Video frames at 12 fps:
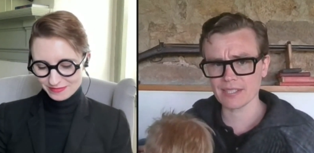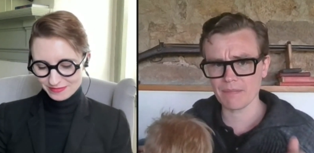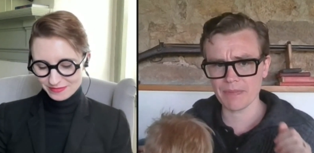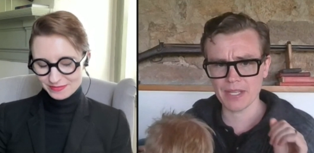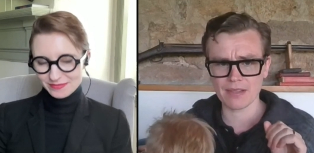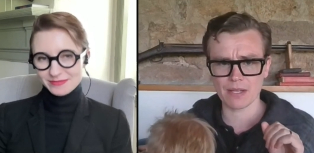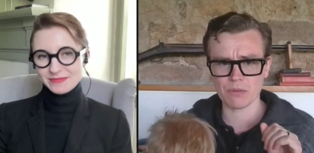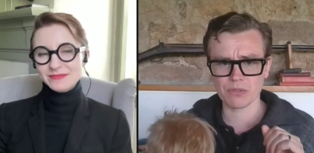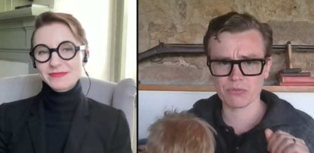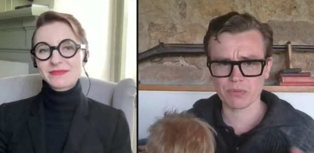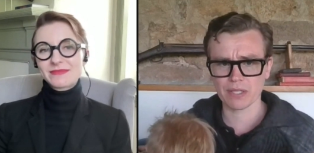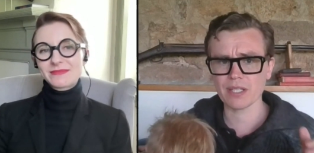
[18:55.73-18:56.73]
Speaker 1: something that
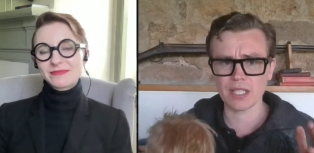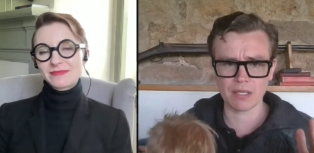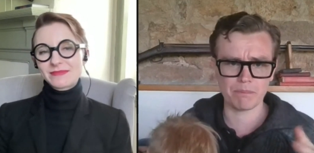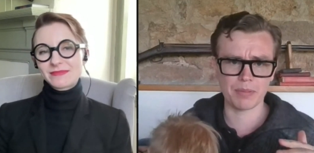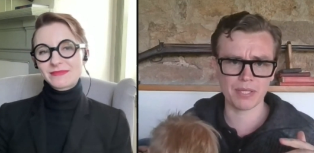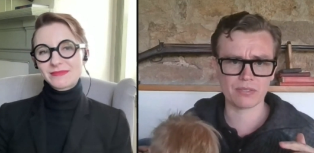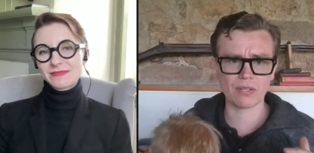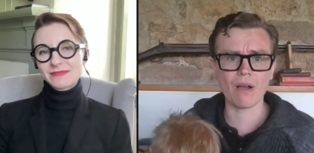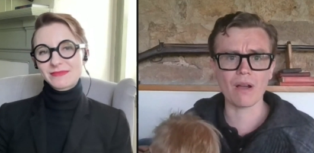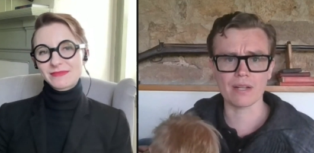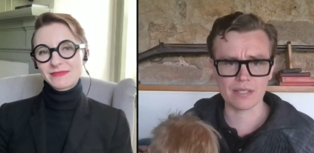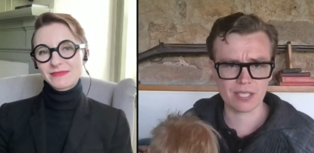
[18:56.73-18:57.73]
was really
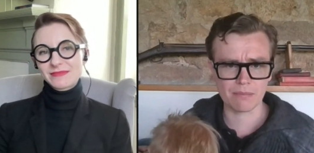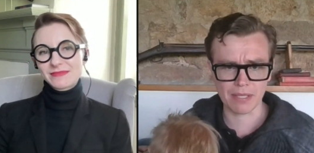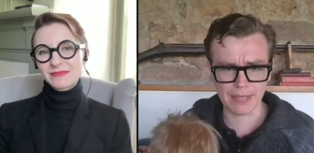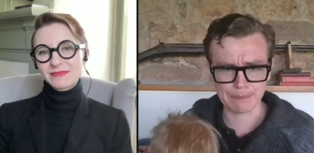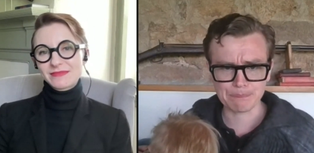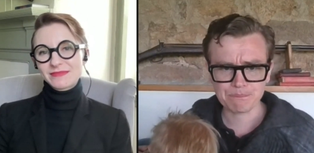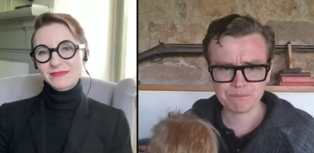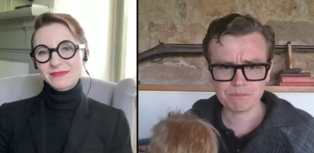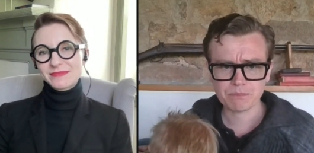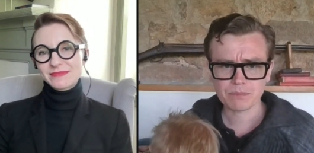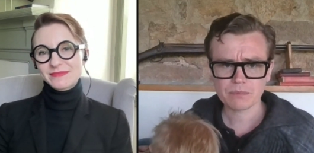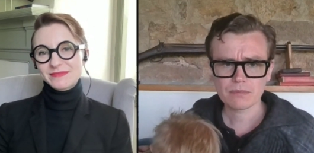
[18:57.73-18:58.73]
bizarre to me,
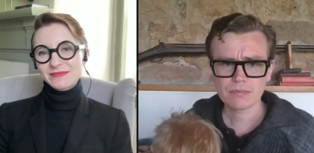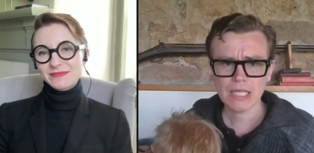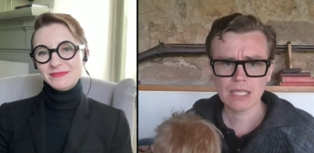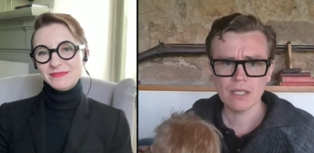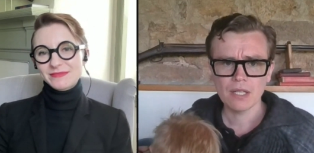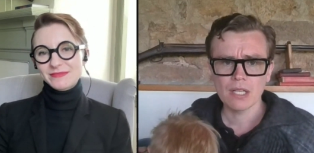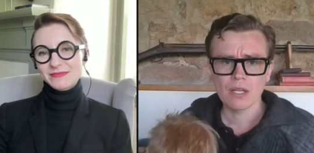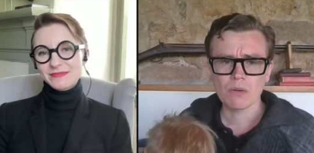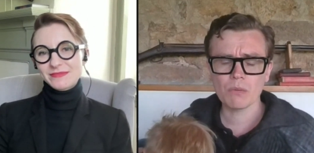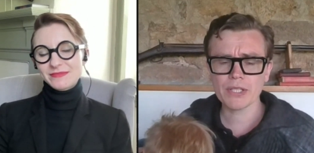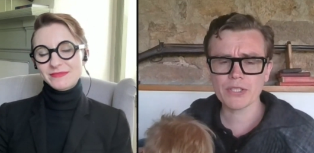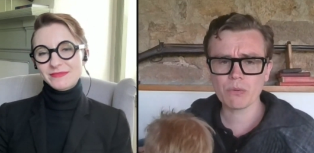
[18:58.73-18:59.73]

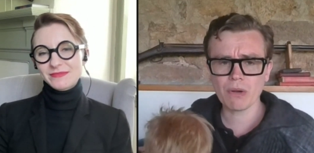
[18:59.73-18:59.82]
which